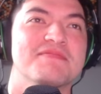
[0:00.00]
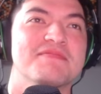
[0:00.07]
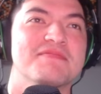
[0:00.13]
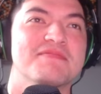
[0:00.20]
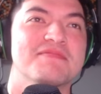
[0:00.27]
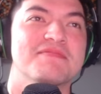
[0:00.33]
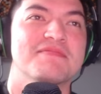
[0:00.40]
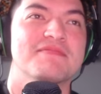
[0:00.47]

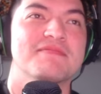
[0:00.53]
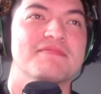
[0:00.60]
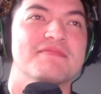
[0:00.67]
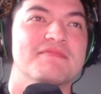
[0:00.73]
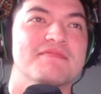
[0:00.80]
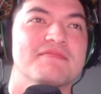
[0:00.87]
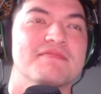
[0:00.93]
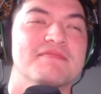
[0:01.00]

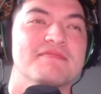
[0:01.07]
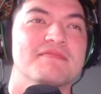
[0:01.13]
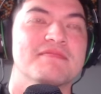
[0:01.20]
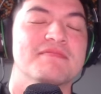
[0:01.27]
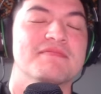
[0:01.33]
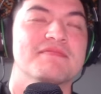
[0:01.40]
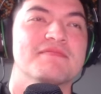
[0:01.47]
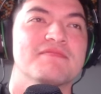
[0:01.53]

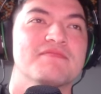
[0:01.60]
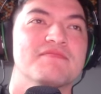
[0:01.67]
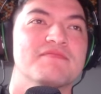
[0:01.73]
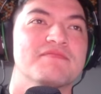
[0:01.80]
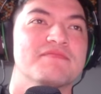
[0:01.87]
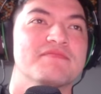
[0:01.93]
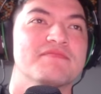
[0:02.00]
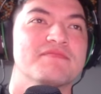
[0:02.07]

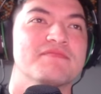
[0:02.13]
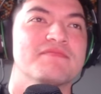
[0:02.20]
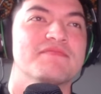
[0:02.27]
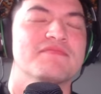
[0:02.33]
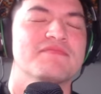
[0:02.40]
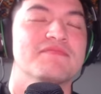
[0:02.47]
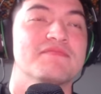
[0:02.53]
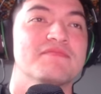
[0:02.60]

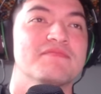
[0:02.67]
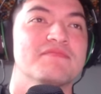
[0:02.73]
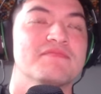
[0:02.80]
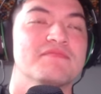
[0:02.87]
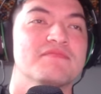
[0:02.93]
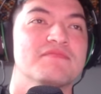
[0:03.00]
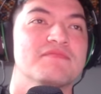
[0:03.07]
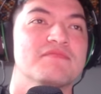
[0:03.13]

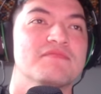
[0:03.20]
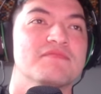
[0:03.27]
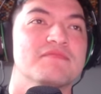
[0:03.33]
[no speech]